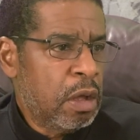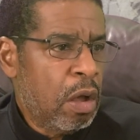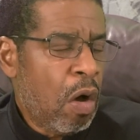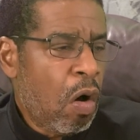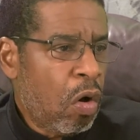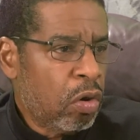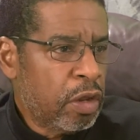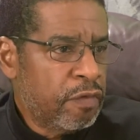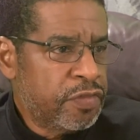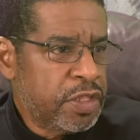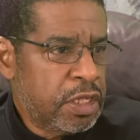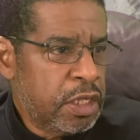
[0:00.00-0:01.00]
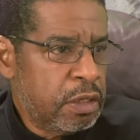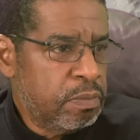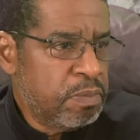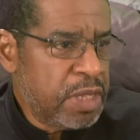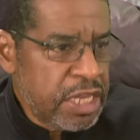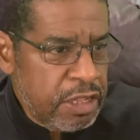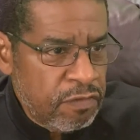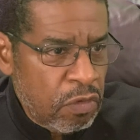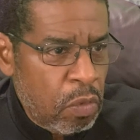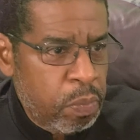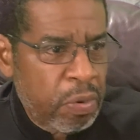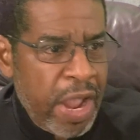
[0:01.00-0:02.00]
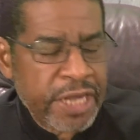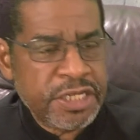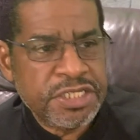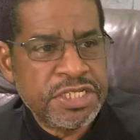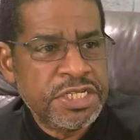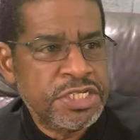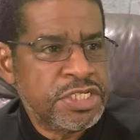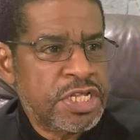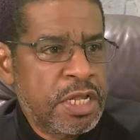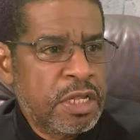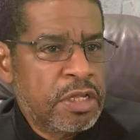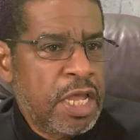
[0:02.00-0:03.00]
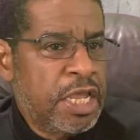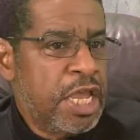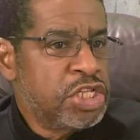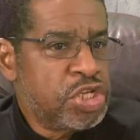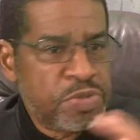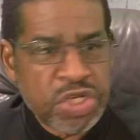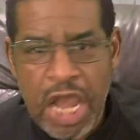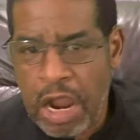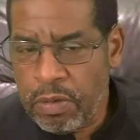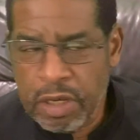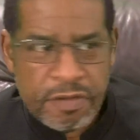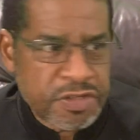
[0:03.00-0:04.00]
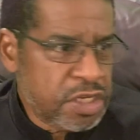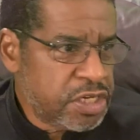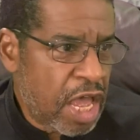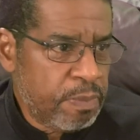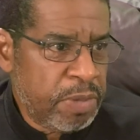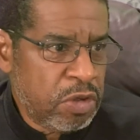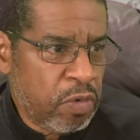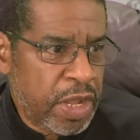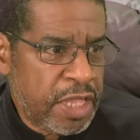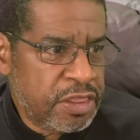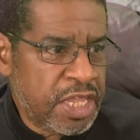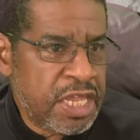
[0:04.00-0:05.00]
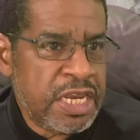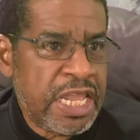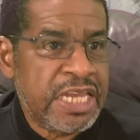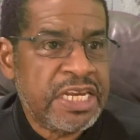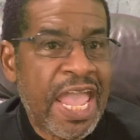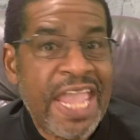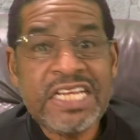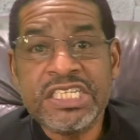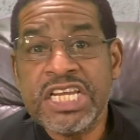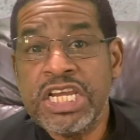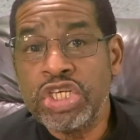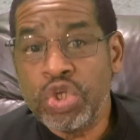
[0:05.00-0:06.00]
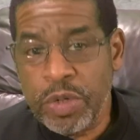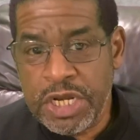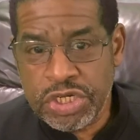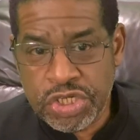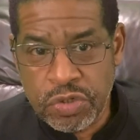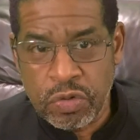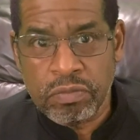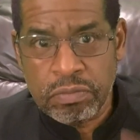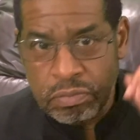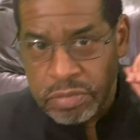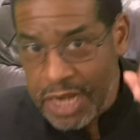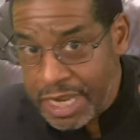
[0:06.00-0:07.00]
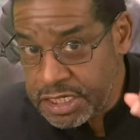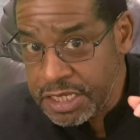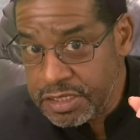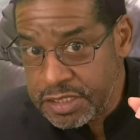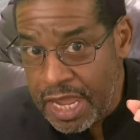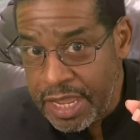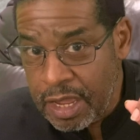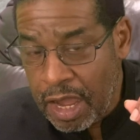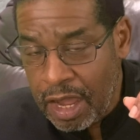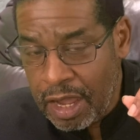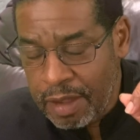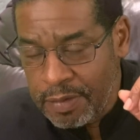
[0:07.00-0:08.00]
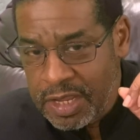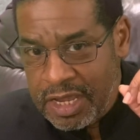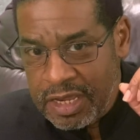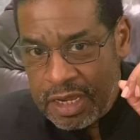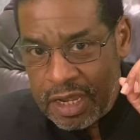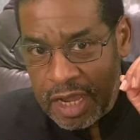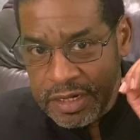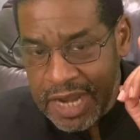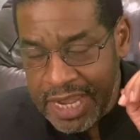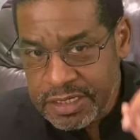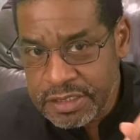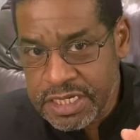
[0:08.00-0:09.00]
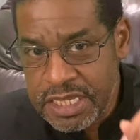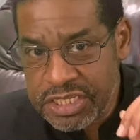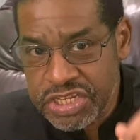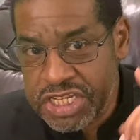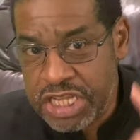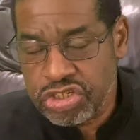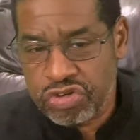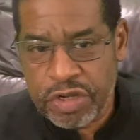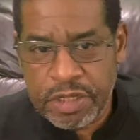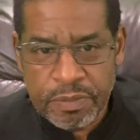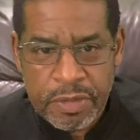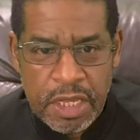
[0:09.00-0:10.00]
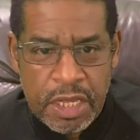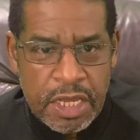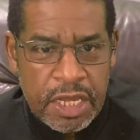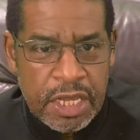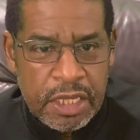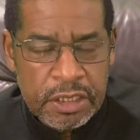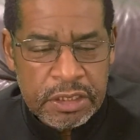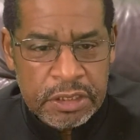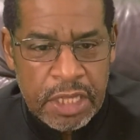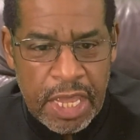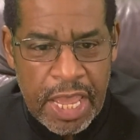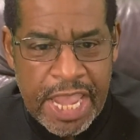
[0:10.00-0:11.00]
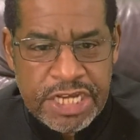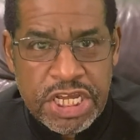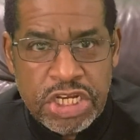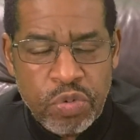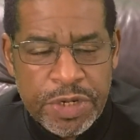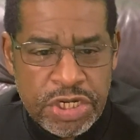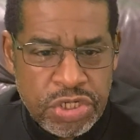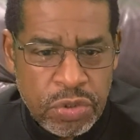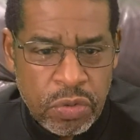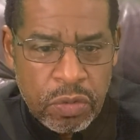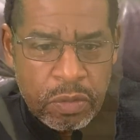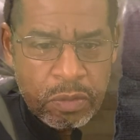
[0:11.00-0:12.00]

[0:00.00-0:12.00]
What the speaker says: all of the medieval practices, Egyptian hieroglyphs could not be read. Then in 1822, 19th century, 1822,